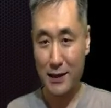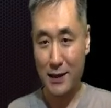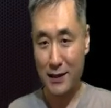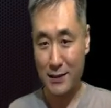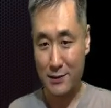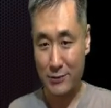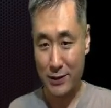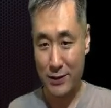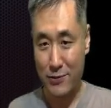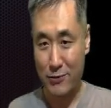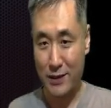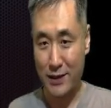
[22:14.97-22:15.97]
and grade
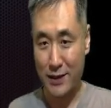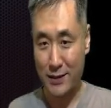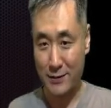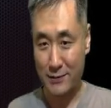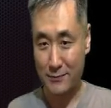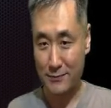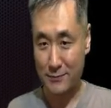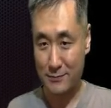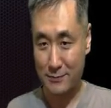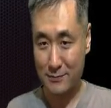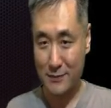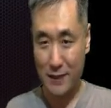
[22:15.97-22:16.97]
3 tear,
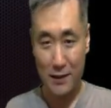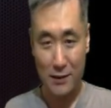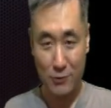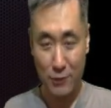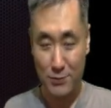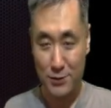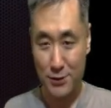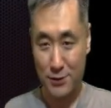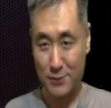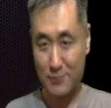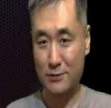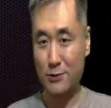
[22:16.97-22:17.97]

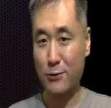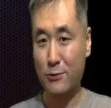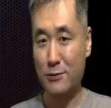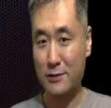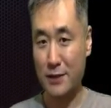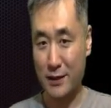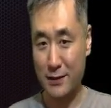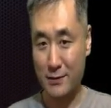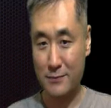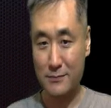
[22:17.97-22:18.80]
rupture, total tear.